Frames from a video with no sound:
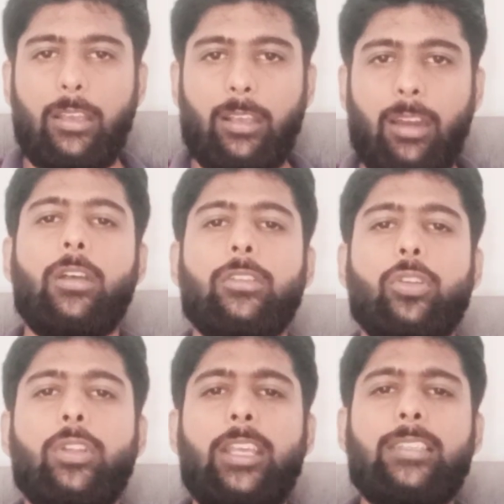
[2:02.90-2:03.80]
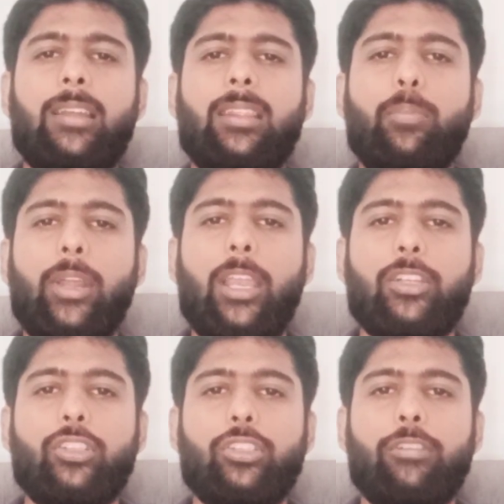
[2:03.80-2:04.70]
country. So these are the
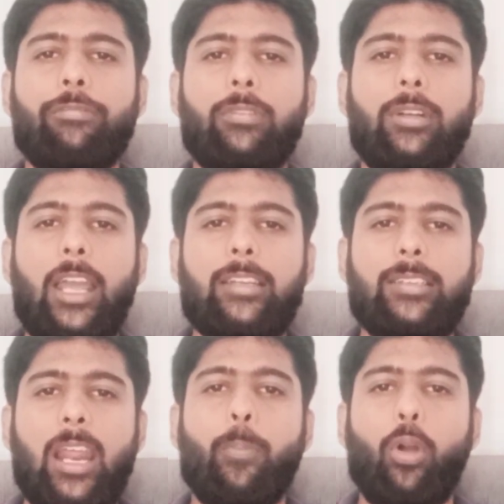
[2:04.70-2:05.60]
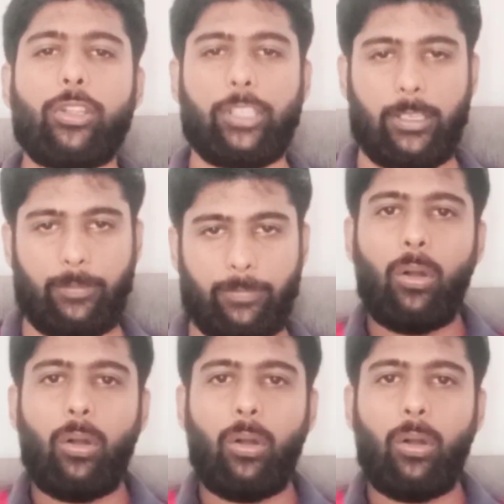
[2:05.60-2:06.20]
implications of debt trap policy.